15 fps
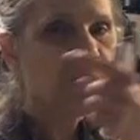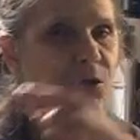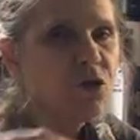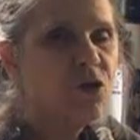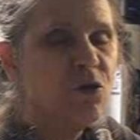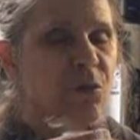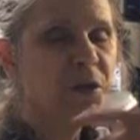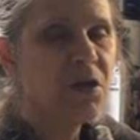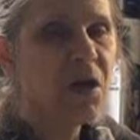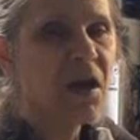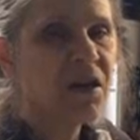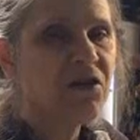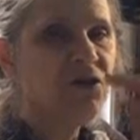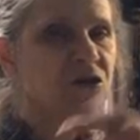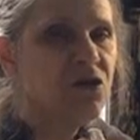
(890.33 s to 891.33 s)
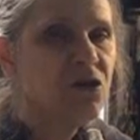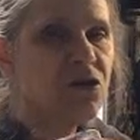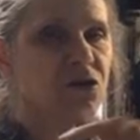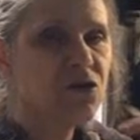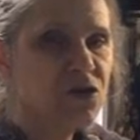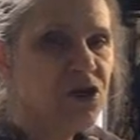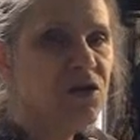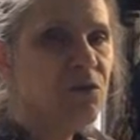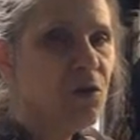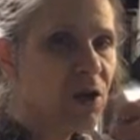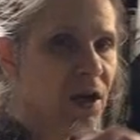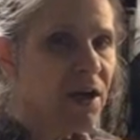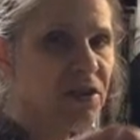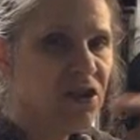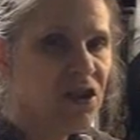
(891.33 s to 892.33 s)
Assuming I can still see
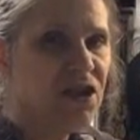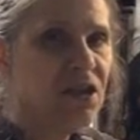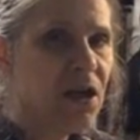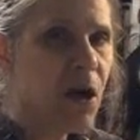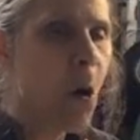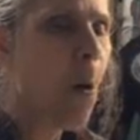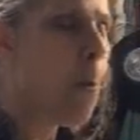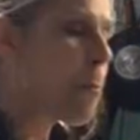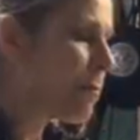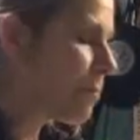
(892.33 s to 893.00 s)
what I see now.